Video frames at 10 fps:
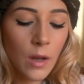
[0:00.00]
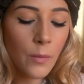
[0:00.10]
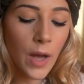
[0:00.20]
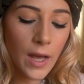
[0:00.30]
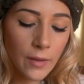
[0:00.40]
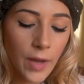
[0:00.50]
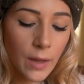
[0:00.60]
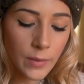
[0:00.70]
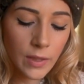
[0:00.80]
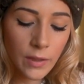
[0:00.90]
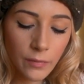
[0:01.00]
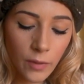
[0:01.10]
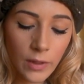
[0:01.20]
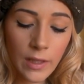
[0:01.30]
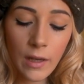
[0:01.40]
but I have absolutely
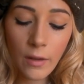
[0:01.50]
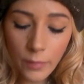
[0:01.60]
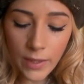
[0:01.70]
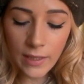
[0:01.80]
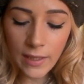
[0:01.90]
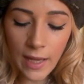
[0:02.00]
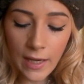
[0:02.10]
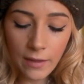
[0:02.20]
fallen in love with this again.